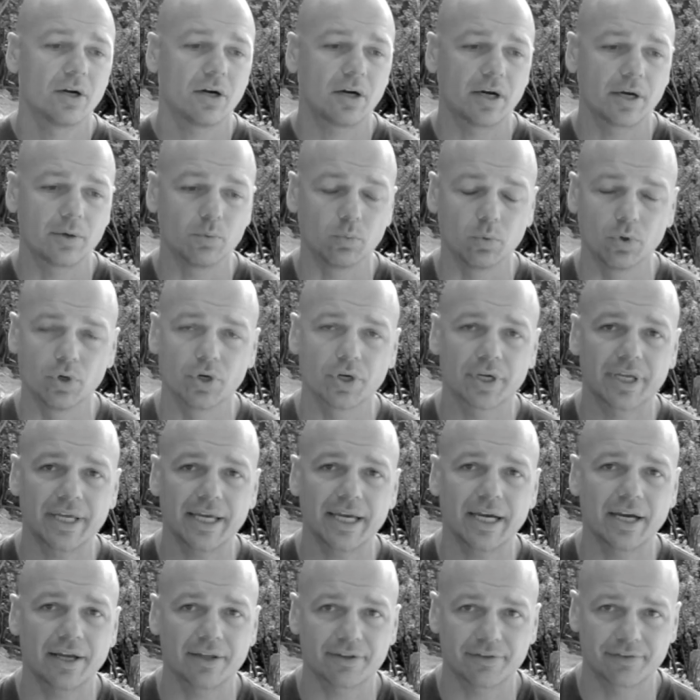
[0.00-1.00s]
I work
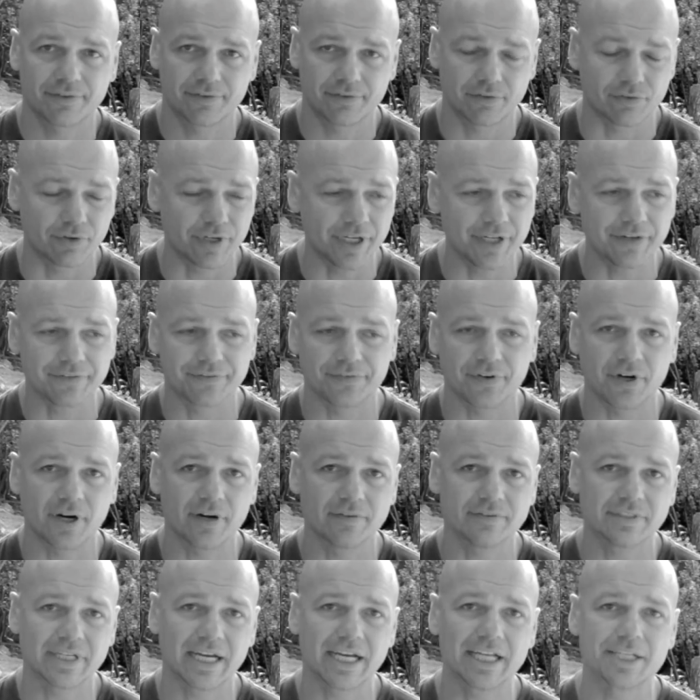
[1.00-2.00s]
out three to
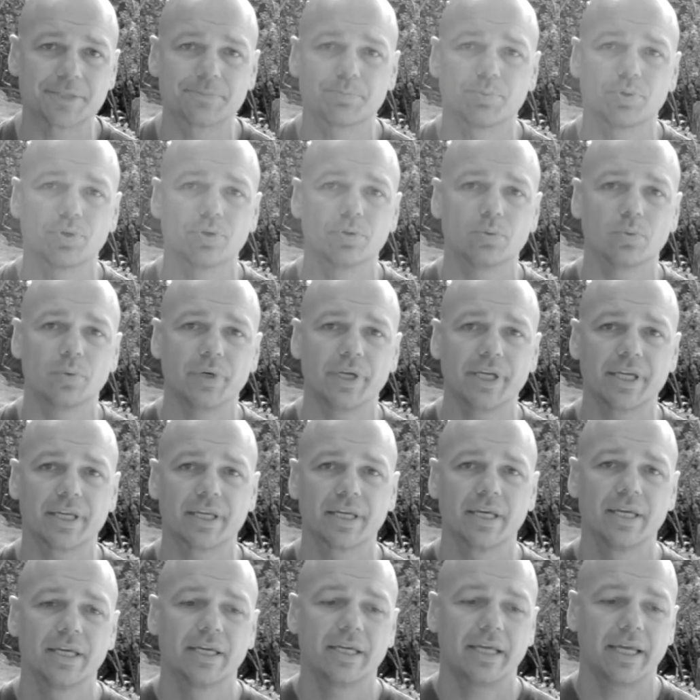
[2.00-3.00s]
five days per
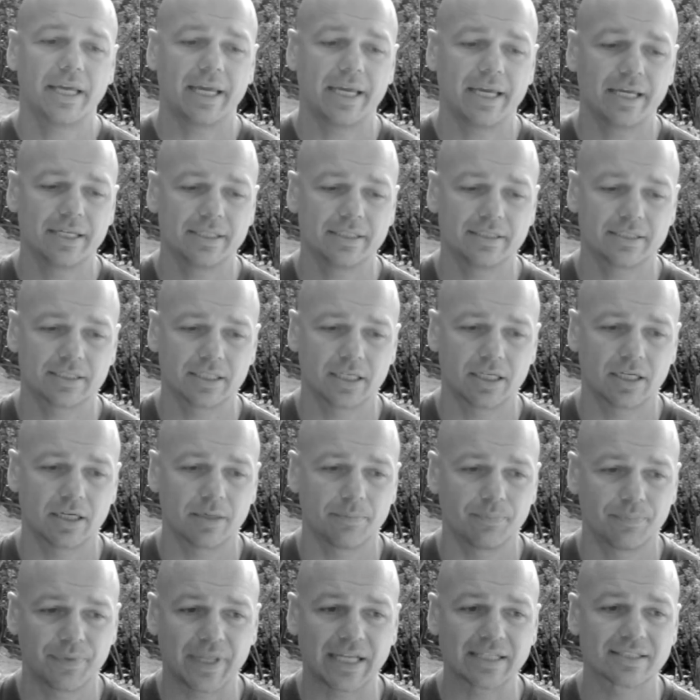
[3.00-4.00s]
week and
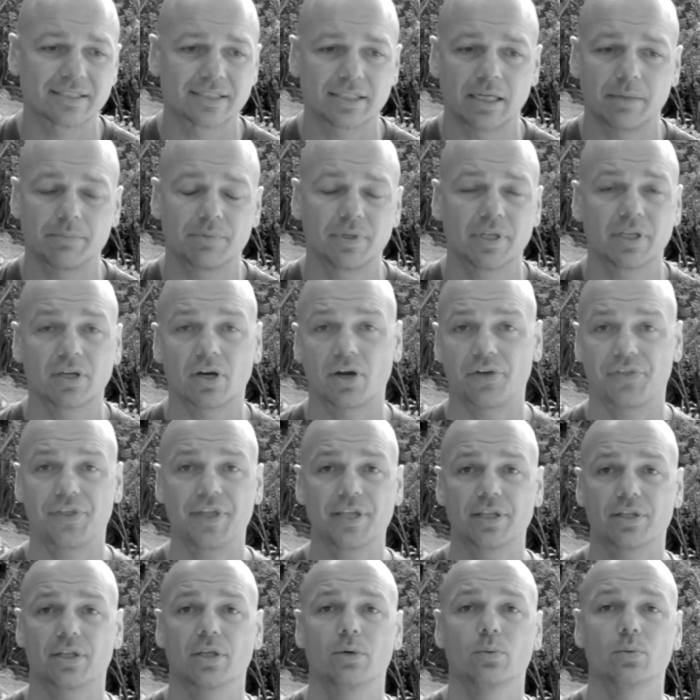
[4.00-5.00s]
um, that's something I
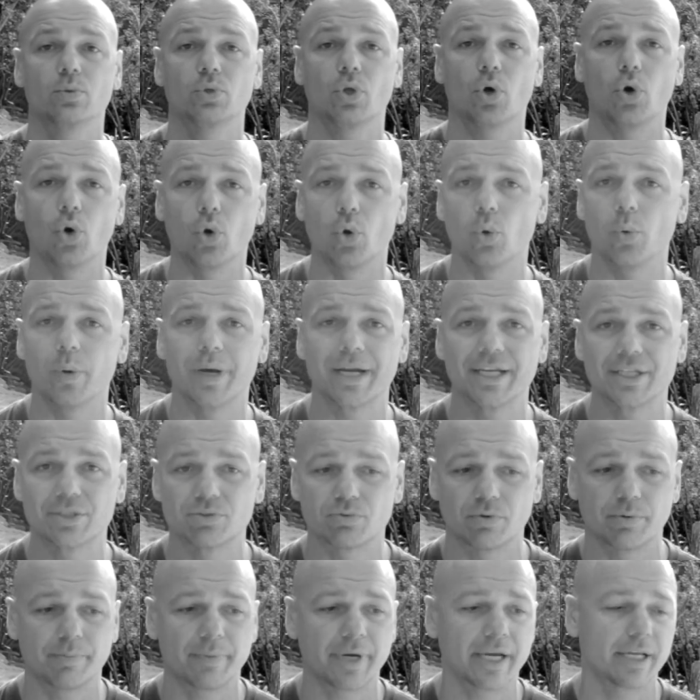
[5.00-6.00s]
think that will
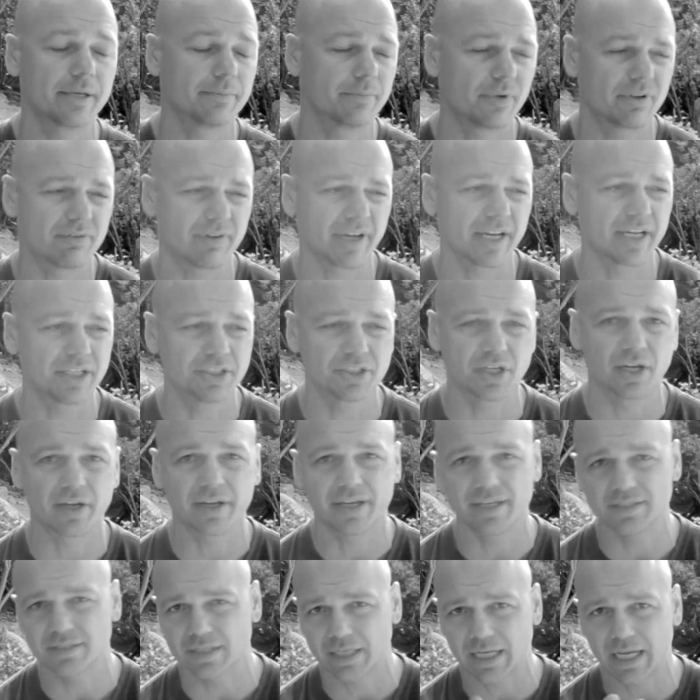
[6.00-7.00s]
always remain and my running
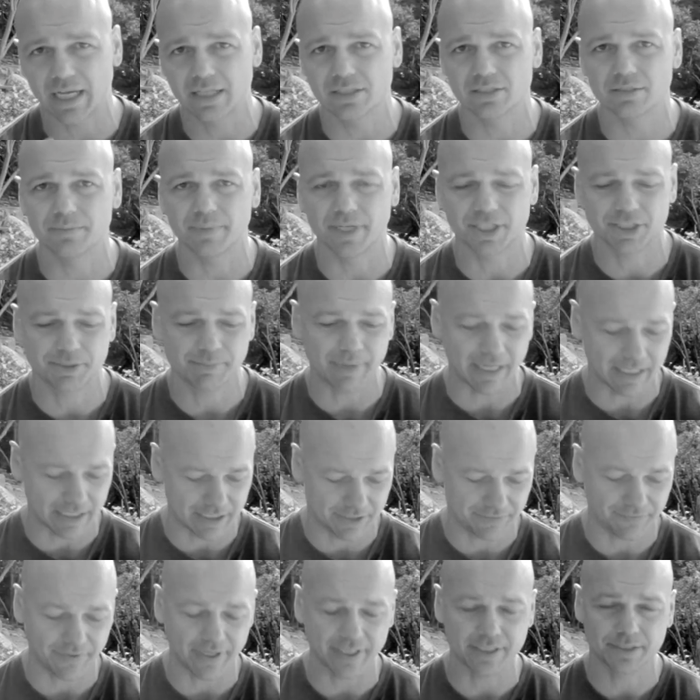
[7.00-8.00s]
joke is I can't do much about
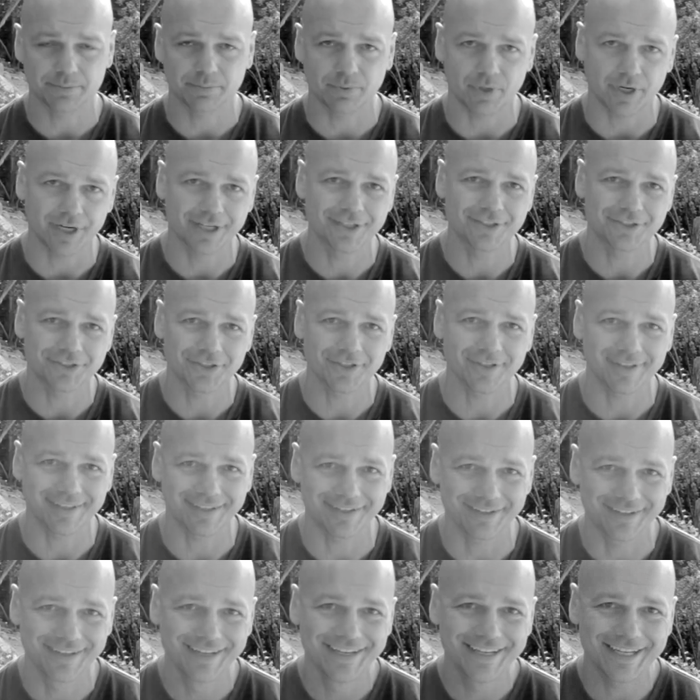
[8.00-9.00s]
this face but I can
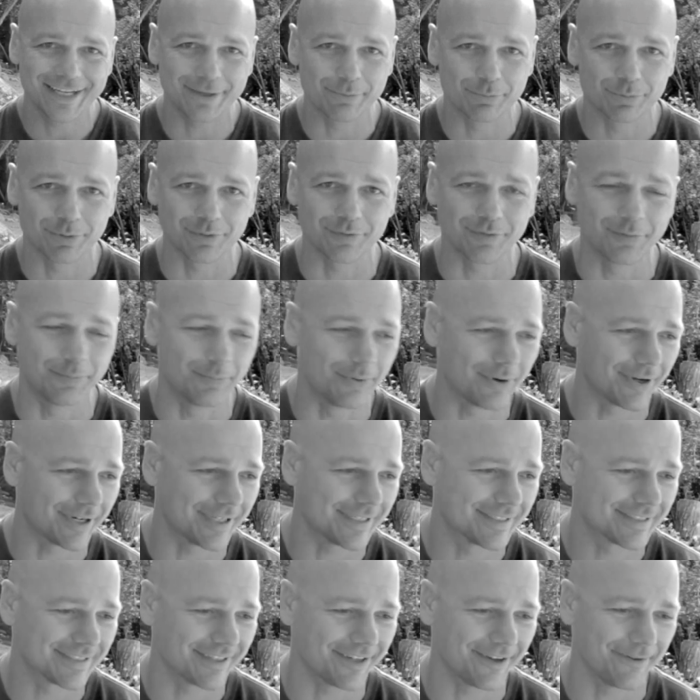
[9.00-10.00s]
certainly improve the
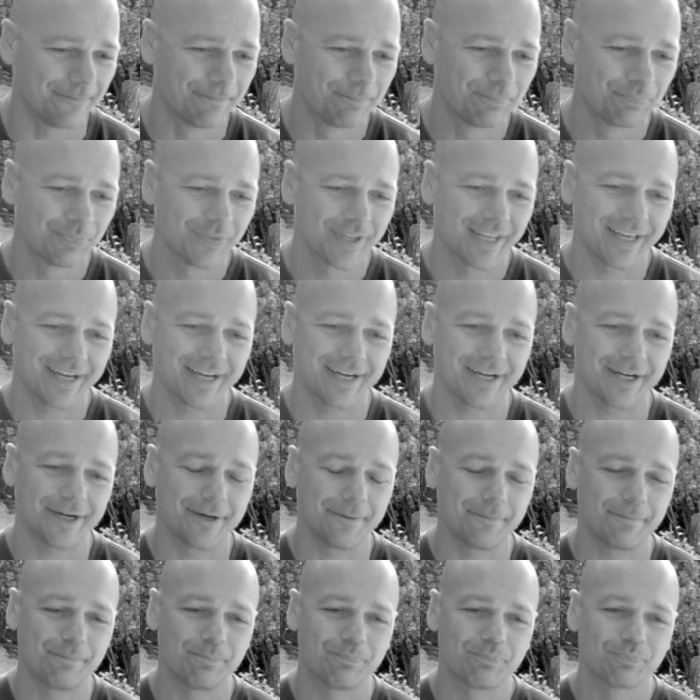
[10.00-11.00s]
body so
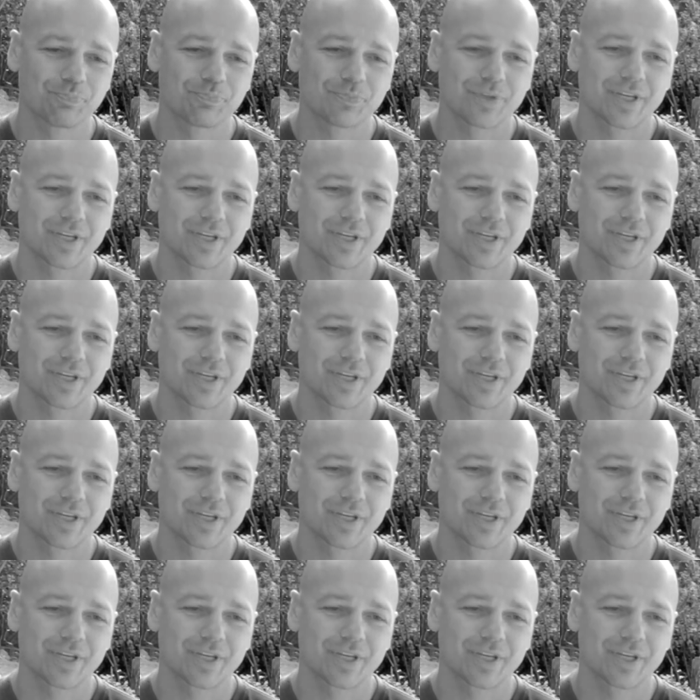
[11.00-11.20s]
um,